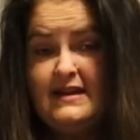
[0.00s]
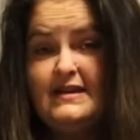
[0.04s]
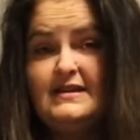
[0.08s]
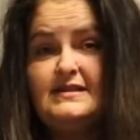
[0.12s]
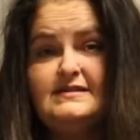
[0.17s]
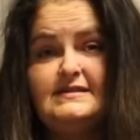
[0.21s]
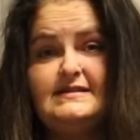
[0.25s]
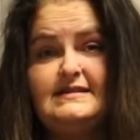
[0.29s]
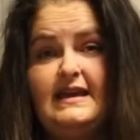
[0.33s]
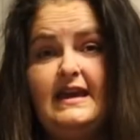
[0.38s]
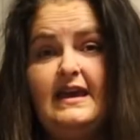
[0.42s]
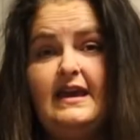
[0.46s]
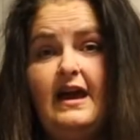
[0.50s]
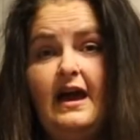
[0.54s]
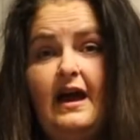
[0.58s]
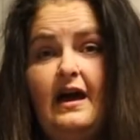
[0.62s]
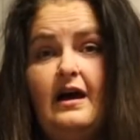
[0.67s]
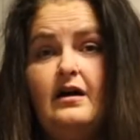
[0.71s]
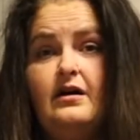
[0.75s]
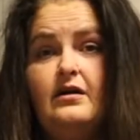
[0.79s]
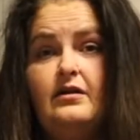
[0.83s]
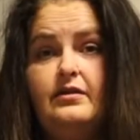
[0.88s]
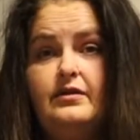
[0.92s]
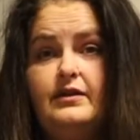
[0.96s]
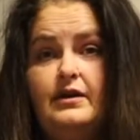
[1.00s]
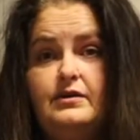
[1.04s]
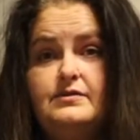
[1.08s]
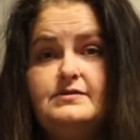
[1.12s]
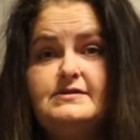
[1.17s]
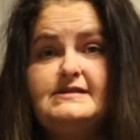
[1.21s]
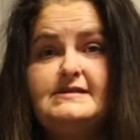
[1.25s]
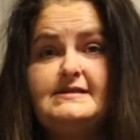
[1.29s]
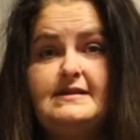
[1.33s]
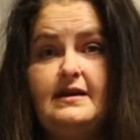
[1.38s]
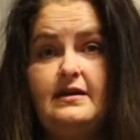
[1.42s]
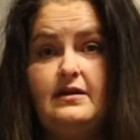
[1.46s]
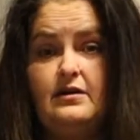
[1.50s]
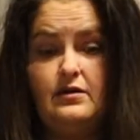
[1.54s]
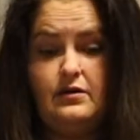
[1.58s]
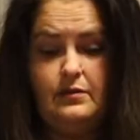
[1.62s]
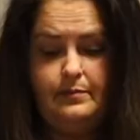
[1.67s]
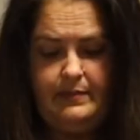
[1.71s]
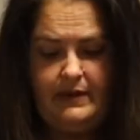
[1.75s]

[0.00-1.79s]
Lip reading: see how those sell.